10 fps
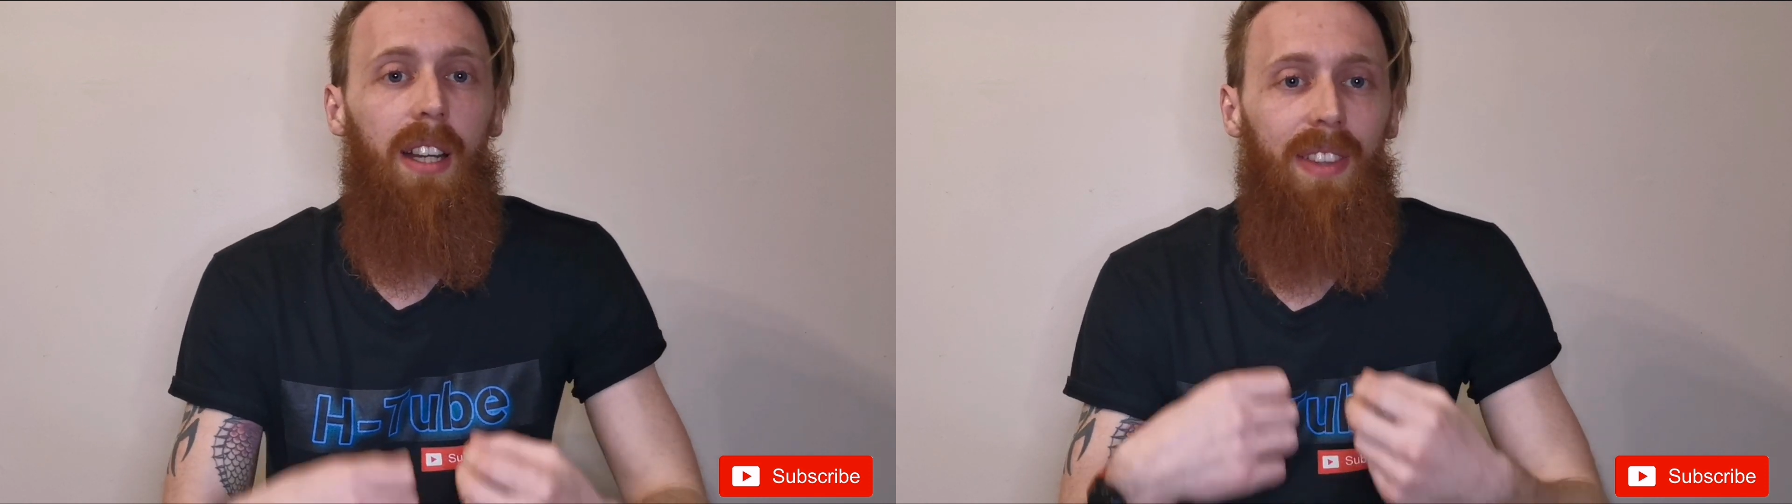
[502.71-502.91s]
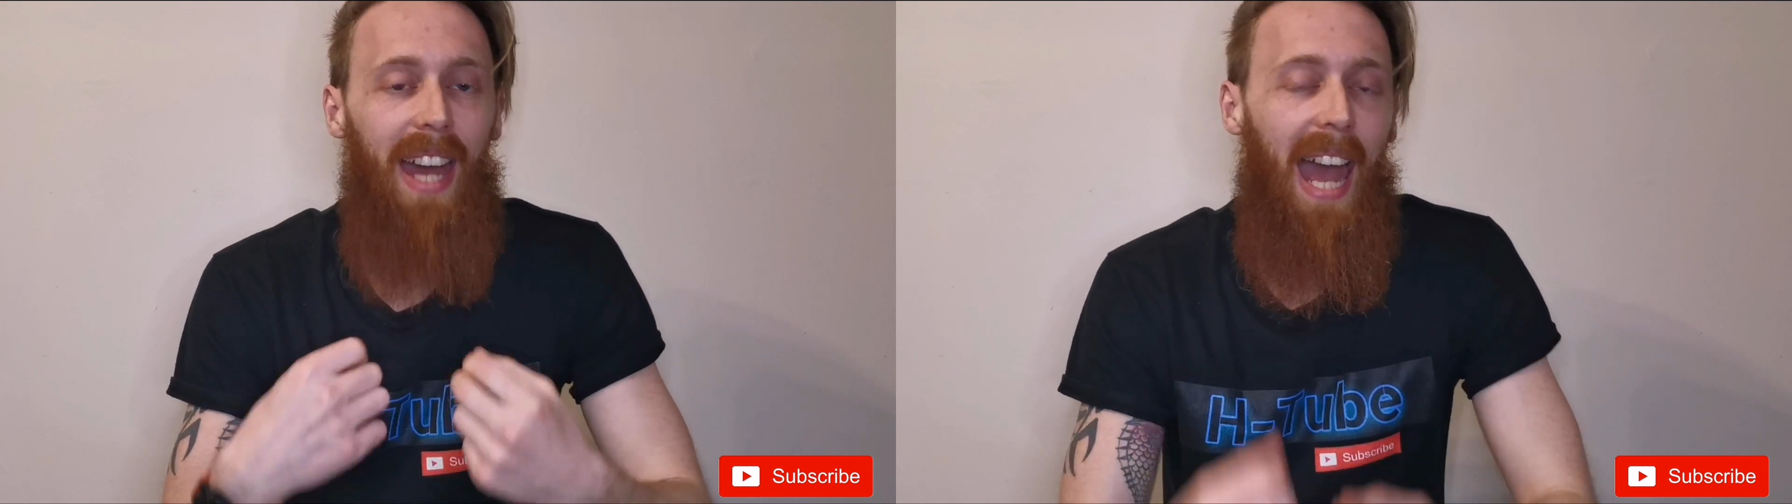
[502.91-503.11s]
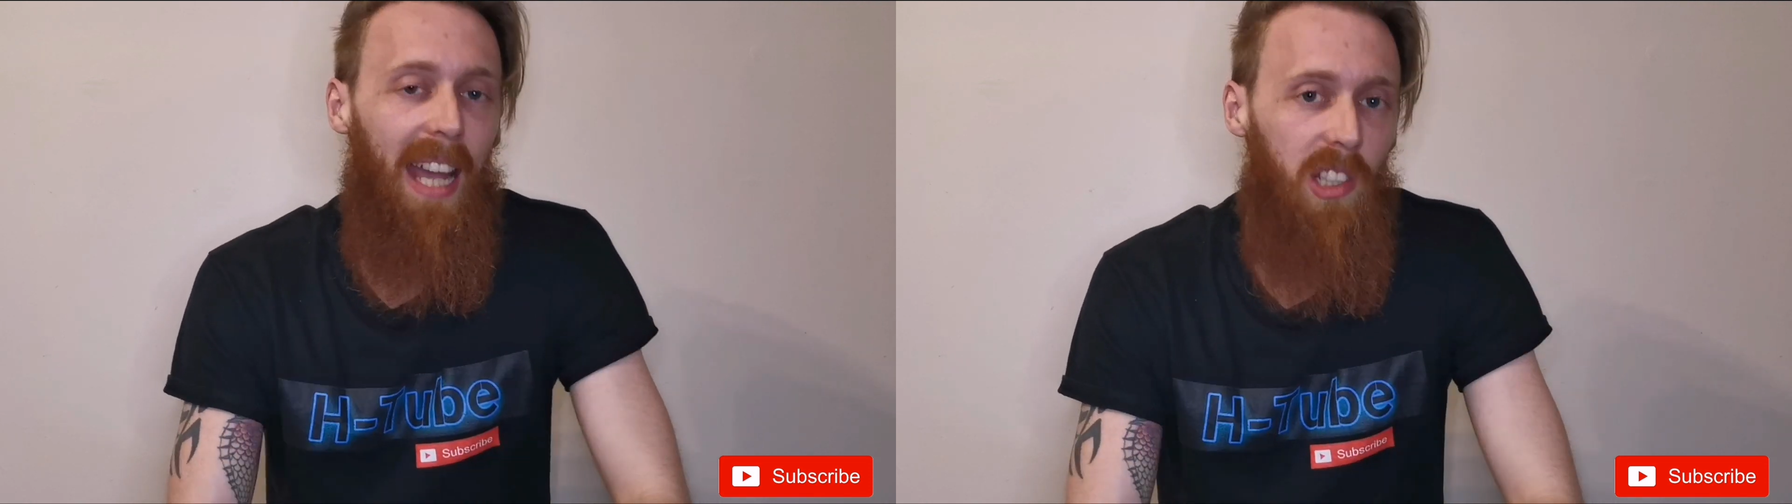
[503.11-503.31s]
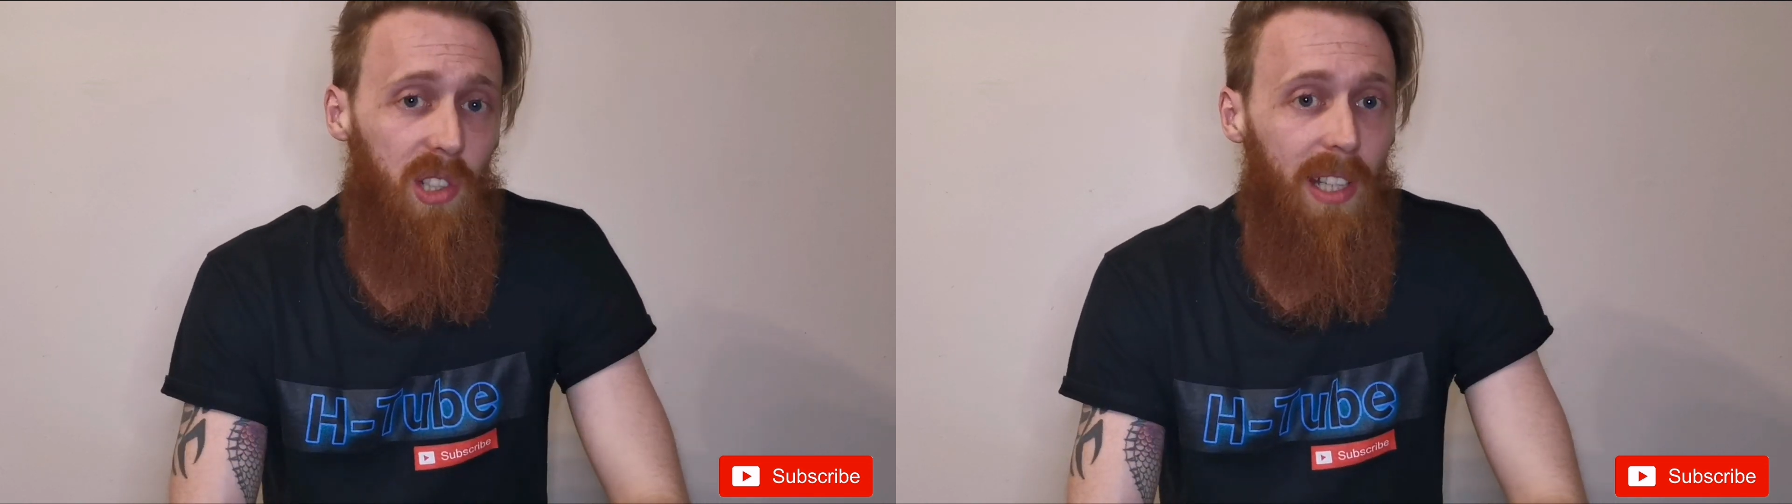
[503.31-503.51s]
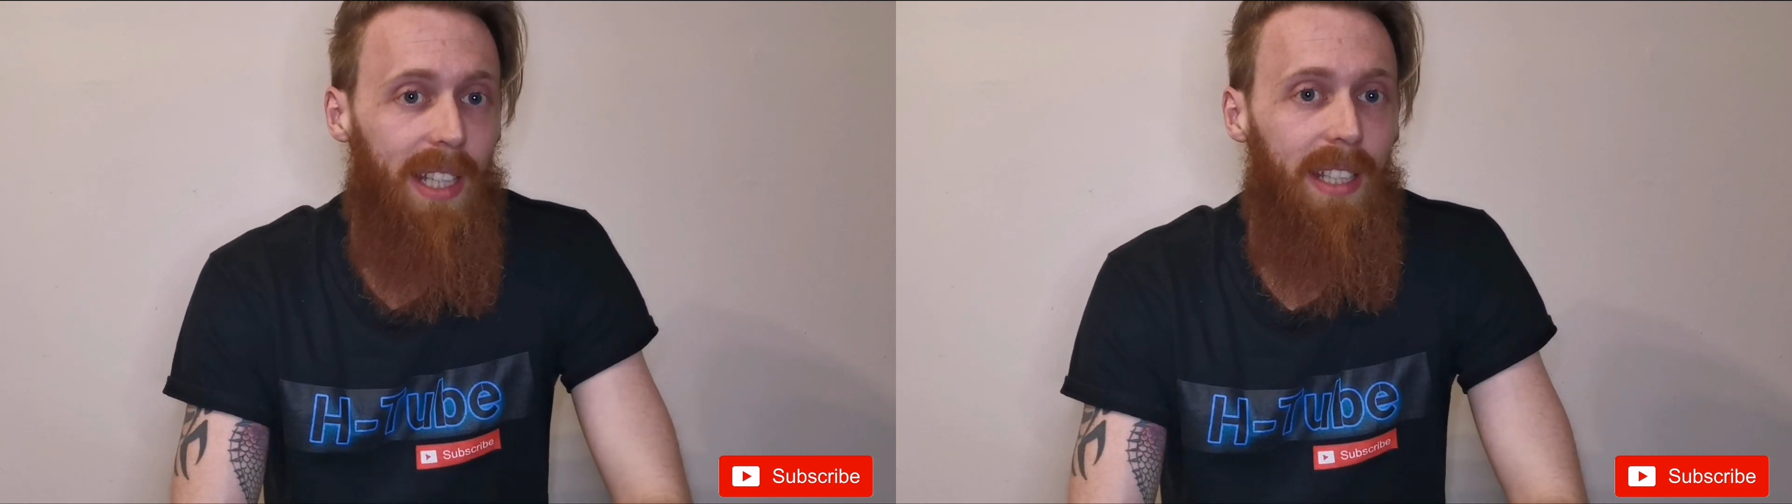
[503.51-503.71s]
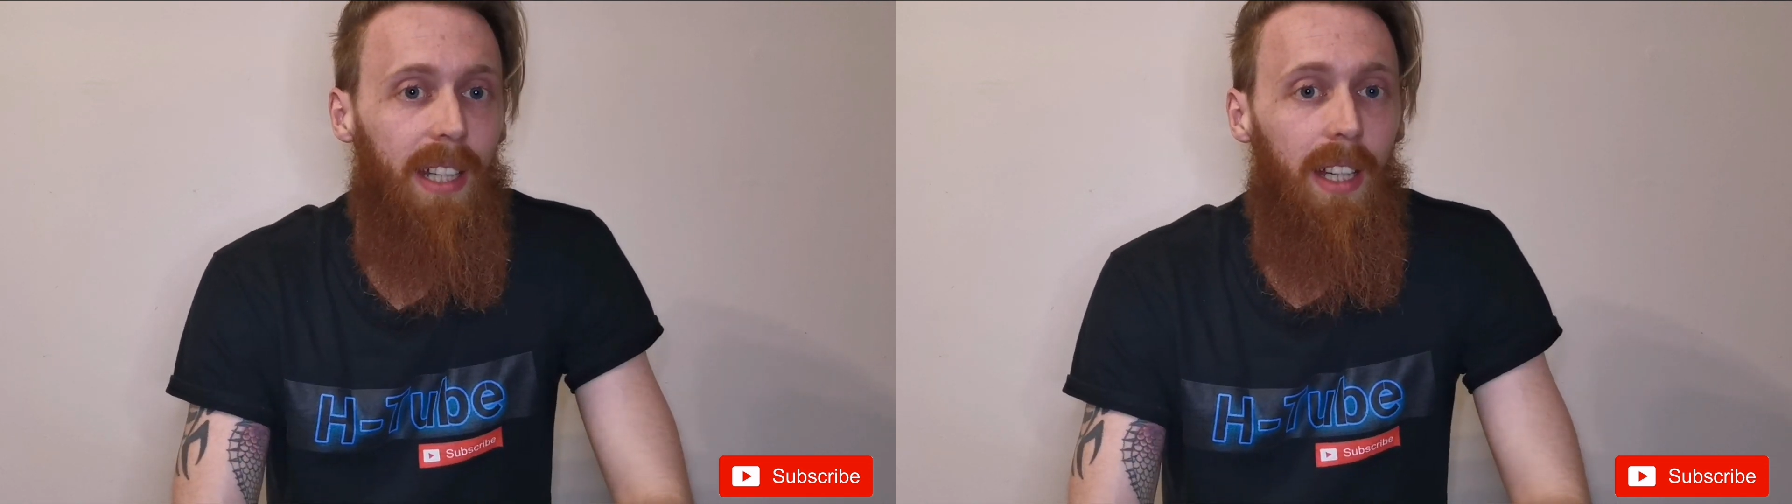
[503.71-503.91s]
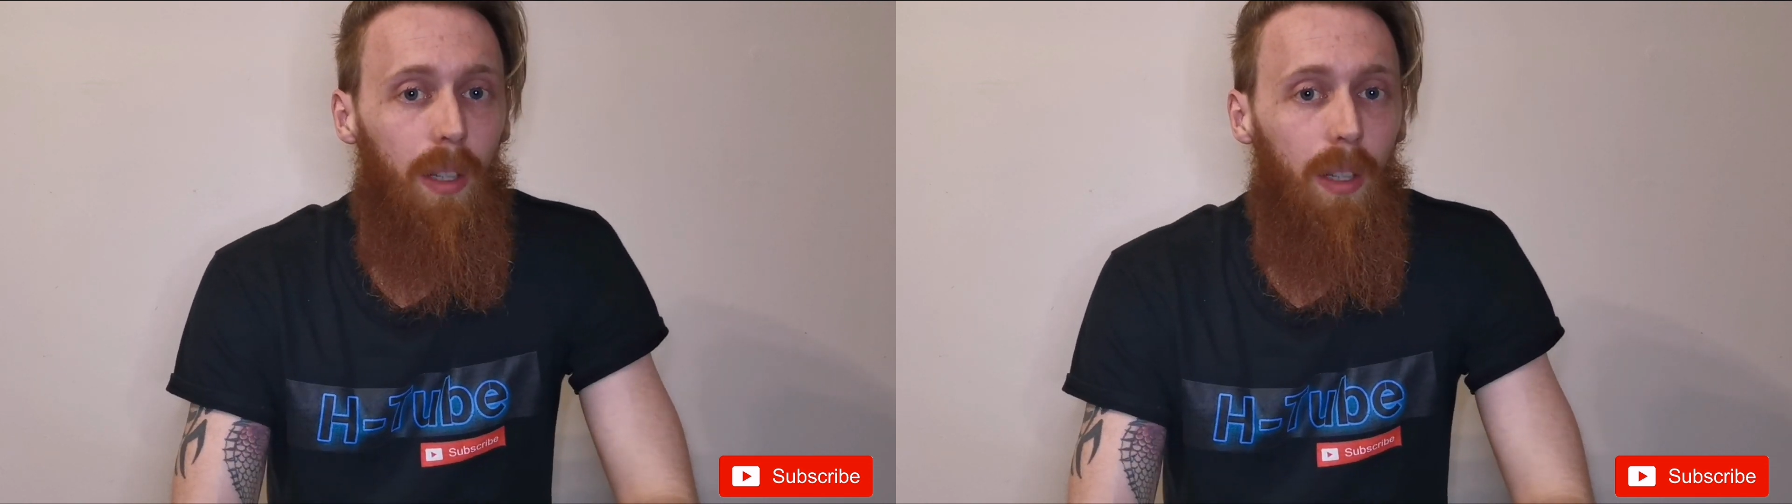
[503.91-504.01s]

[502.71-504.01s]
that actually,